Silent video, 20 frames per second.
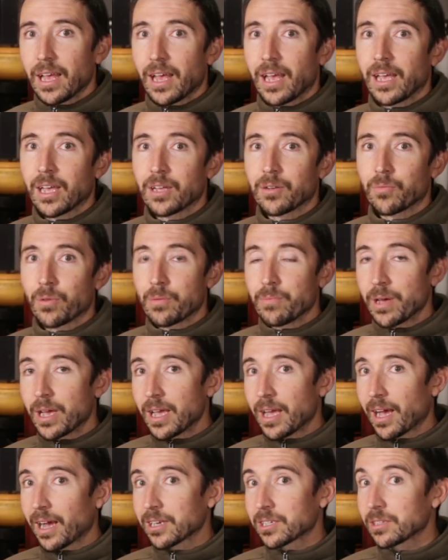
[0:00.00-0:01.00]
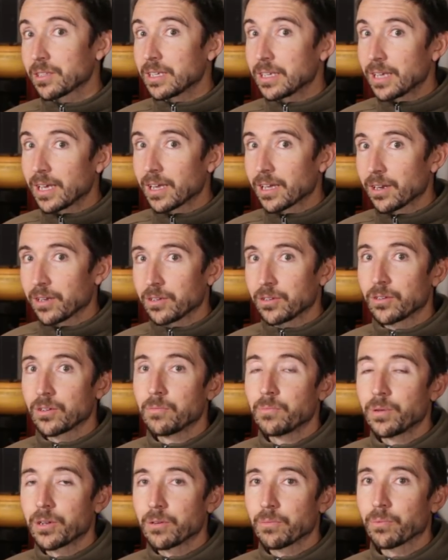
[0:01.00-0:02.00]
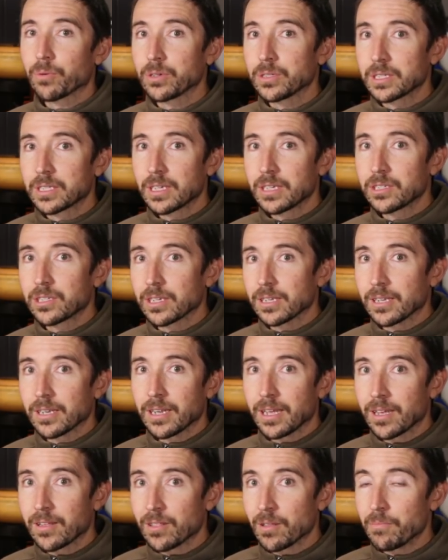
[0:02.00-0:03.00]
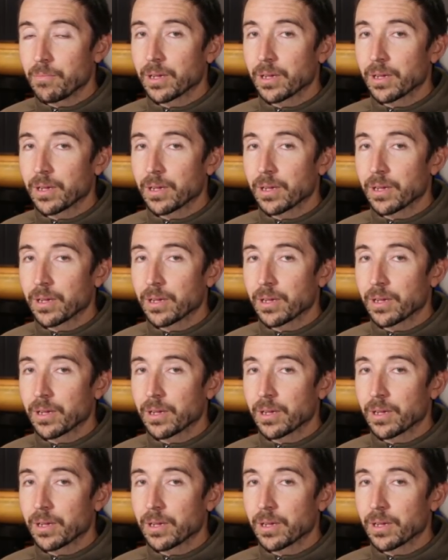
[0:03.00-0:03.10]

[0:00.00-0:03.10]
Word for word: And we may actually get a good bit of precision in the